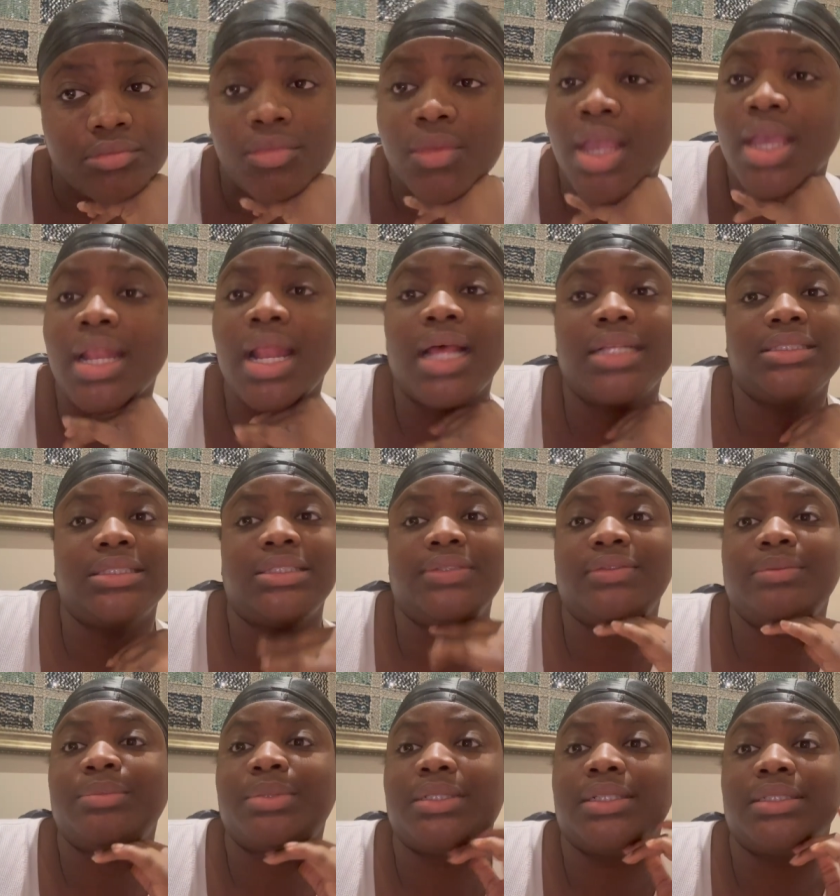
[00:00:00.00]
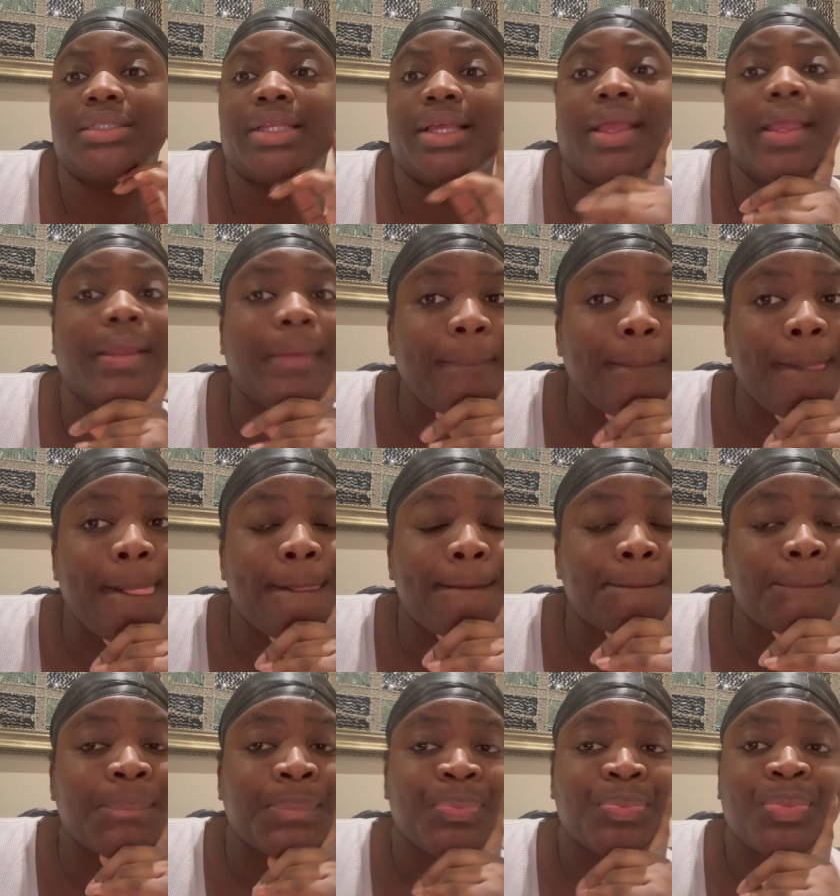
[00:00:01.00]
it hasn't even been a day.
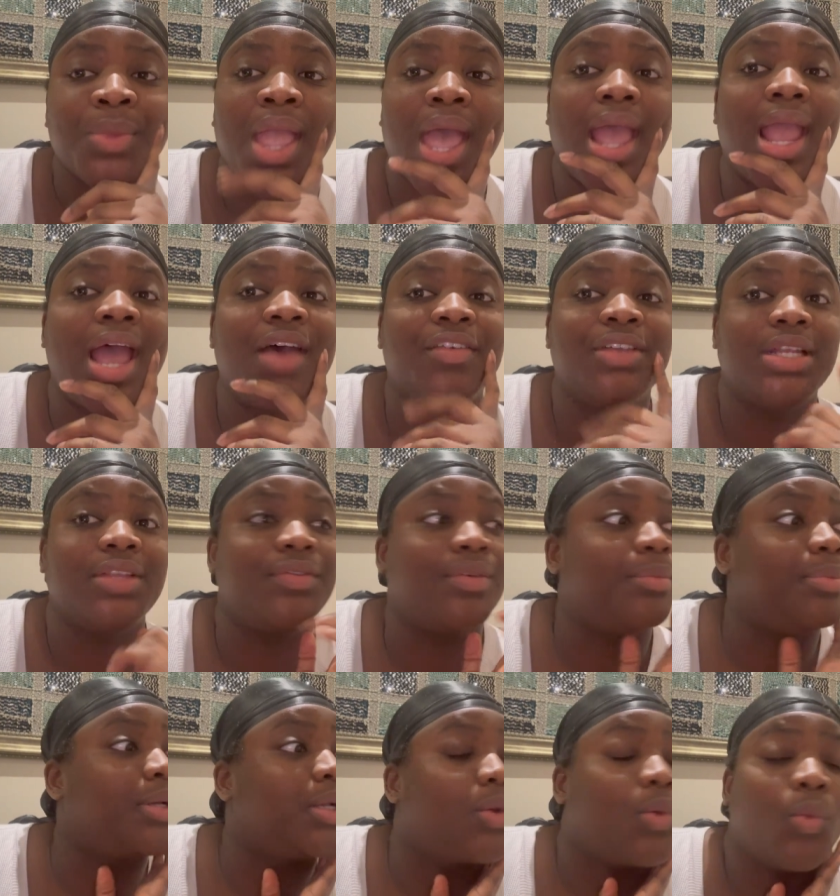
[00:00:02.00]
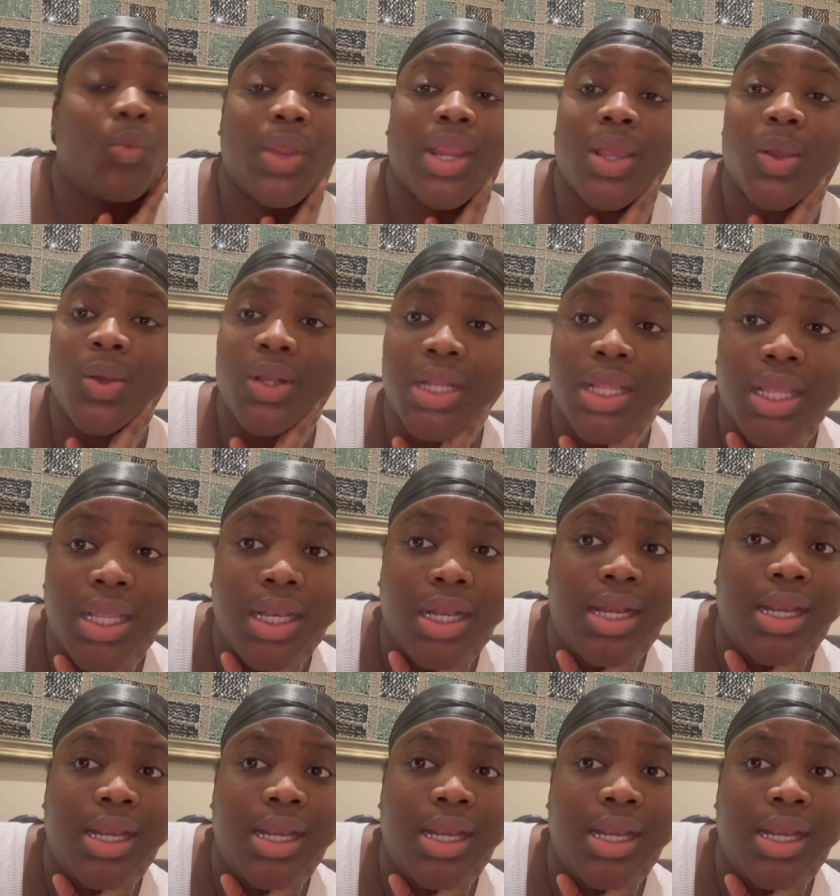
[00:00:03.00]
I haven't even put a wig on it.